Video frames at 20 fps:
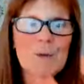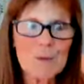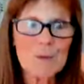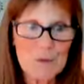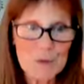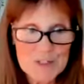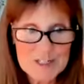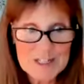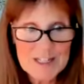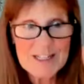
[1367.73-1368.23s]

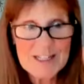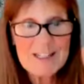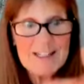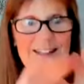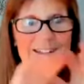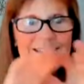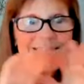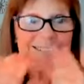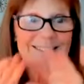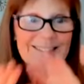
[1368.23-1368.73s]

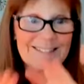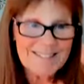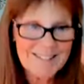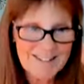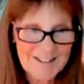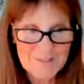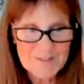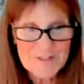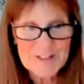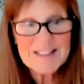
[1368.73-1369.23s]
routine
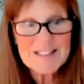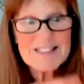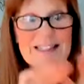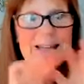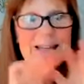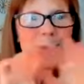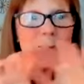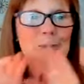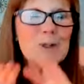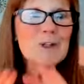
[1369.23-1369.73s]
of the
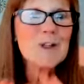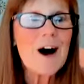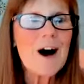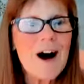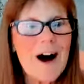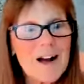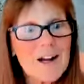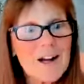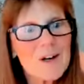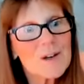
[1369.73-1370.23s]
same
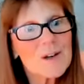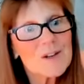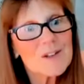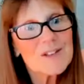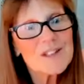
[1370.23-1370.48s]
clock.